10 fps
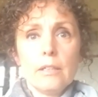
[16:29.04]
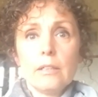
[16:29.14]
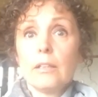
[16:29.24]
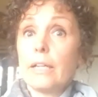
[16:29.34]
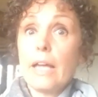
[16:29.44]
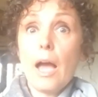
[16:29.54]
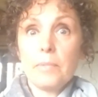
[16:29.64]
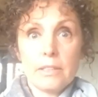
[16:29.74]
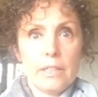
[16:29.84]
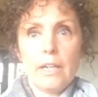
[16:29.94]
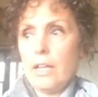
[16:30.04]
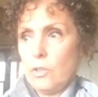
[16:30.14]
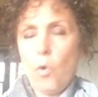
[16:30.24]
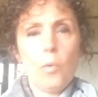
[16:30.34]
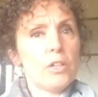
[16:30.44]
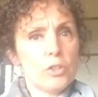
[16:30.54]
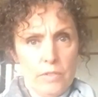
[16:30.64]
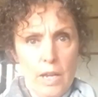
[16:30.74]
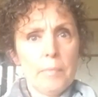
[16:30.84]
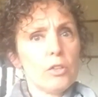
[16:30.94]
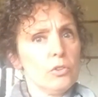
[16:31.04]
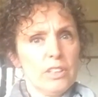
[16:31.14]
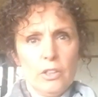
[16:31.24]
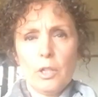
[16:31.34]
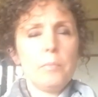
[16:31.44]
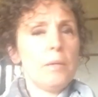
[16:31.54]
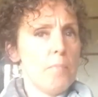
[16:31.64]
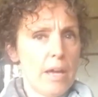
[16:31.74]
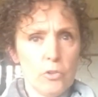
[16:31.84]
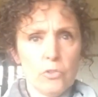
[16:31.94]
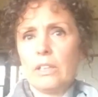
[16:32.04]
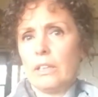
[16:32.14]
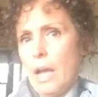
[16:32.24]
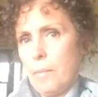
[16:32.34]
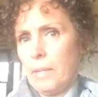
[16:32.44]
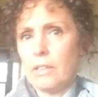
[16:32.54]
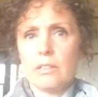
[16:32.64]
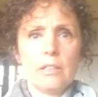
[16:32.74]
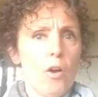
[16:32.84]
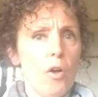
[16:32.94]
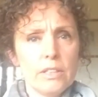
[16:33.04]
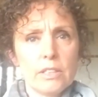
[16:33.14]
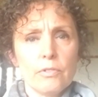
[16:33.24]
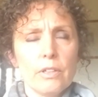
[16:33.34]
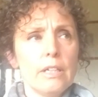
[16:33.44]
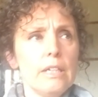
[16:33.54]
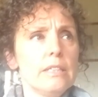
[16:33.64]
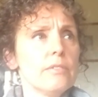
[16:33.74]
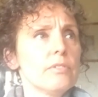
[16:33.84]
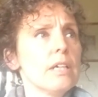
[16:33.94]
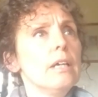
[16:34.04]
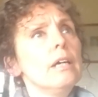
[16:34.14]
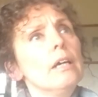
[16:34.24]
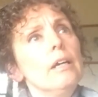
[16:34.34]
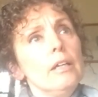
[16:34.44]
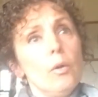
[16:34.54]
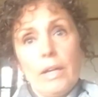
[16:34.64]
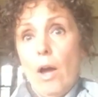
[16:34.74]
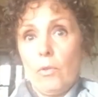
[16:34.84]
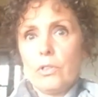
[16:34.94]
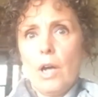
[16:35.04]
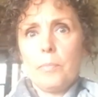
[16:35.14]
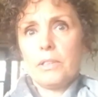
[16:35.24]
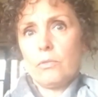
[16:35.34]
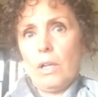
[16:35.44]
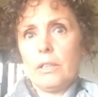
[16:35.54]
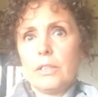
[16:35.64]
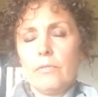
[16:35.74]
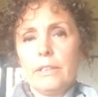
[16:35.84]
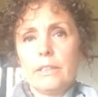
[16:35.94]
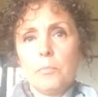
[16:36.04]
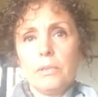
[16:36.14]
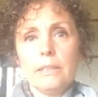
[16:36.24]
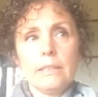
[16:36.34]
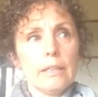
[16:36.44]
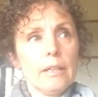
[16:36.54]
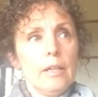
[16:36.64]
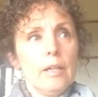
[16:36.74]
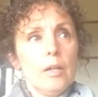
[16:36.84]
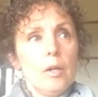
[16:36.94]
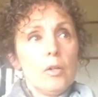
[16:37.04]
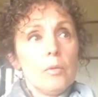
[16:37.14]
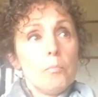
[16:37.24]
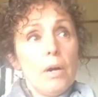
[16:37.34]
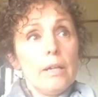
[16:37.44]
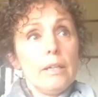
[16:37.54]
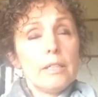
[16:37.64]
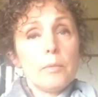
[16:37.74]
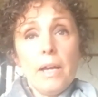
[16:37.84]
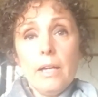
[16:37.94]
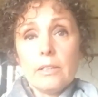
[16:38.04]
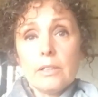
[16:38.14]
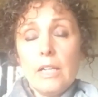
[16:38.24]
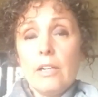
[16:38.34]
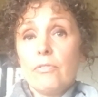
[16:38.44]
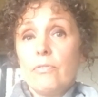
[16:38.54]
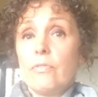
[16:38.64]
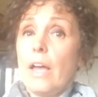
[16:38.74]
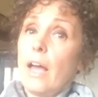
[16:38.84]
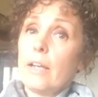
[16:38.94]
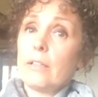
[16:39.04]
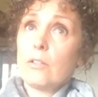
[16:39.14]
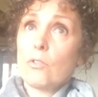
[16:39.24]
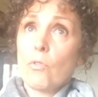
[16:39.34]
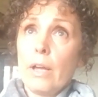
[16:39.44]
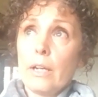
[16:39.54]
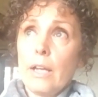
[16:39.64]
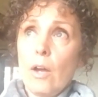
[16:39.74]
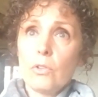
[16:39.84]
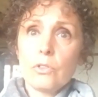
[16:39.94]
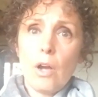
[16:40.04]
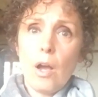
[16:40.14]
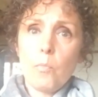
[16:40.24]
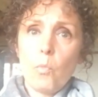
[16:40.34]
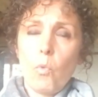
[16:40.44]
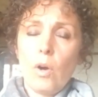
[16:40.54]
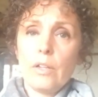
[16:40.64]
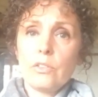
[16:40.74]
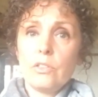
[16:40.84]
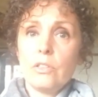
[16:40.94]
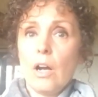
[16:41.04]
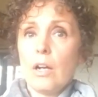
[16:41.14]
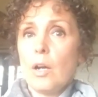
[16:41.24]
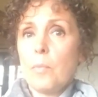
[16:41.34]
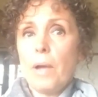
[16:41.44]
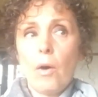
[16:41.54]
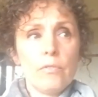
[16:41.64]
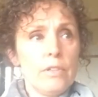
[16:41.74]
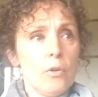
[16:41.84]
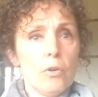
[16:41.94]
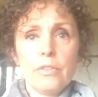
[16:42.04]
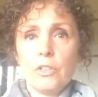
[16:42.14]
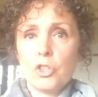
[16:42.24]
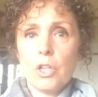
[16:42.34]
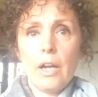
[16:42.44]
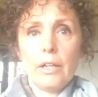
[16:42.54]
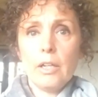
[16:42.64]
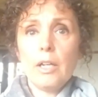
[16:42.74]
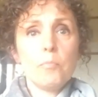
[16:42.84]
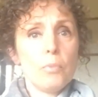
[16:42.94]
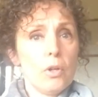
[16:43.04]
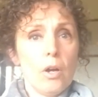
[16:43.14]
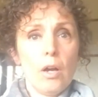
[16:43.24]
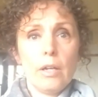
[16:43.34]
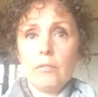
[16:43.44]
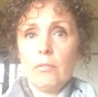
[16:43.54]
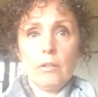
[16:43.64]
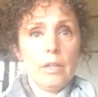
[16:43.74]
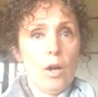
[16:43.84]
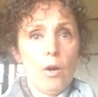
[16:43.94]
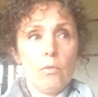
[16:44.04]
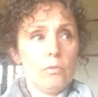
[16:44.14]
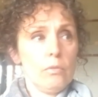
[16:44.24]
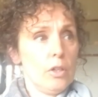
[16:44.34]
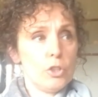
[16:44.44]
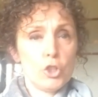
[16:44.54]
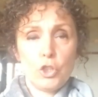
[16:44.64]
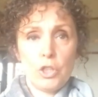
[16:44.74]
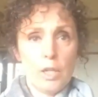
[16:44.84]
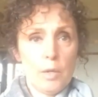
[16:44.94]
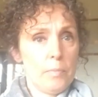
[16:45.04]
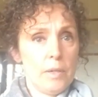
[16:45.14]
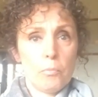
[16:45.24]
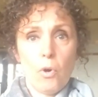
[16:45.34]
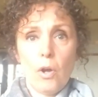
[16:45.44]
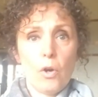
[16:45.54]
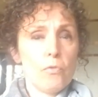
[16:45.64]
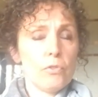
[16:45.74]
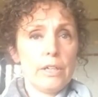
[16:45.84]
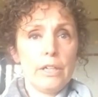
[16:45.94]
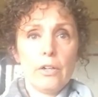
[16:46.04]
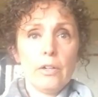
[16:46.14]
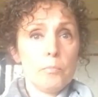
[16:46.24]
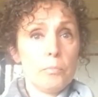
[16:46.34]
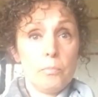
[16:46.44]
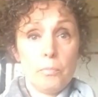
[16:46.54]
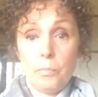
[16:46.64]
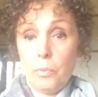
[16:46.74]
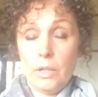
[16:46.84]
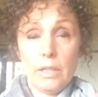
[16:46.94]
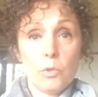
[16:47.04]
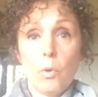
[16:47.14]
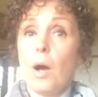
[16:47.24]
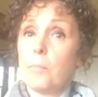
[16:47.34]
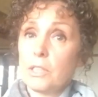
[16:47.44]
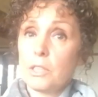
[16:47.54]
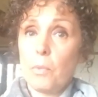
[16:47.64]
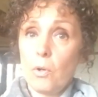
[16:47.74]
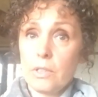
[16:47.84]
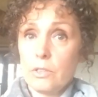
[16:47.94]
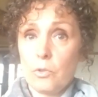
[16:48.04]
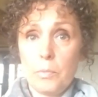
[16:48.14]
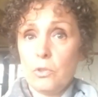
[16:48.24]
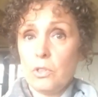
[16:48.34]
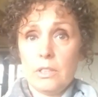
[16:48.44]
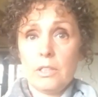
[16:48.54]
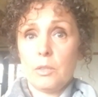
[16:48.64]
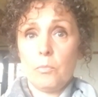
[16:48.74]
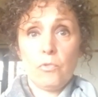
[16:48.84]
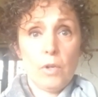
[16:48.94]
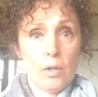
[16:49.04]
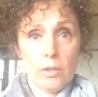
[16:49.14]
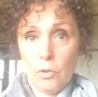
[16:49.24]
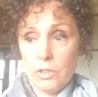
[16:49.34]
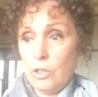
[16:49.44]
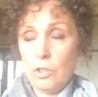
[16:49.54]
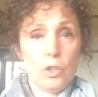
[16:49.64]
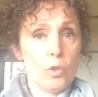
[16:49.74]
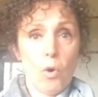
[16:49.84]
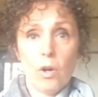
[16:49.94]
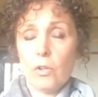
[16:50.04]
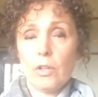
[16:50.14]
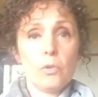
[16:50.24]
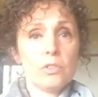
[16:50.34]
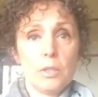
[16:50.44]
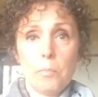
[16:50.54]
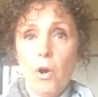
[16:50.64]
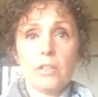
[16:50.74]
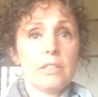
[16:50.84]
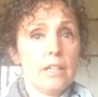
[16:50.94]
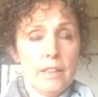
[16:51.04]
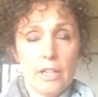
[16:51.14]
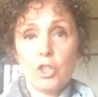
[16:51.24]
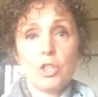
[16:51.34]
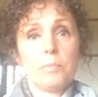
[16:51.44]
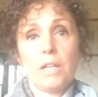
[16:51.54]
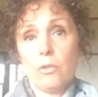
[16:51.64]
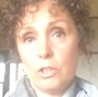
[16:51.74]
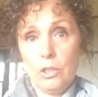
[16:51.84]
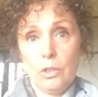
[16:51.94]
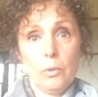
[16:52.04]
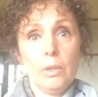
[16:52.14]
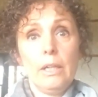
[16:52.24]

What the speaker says: like cabinets that it has a whole bunch of chemicals and there can be metals and laminates and all these different adhesives. You know, countertop is relatively simplistic, but it depends. If that granite countertop was dug up out of the earth in China and put on, you know, a ship and brought over here and put into a hub and spoke distribution system where it goes into New York or goes into Boston and then shipped out to you,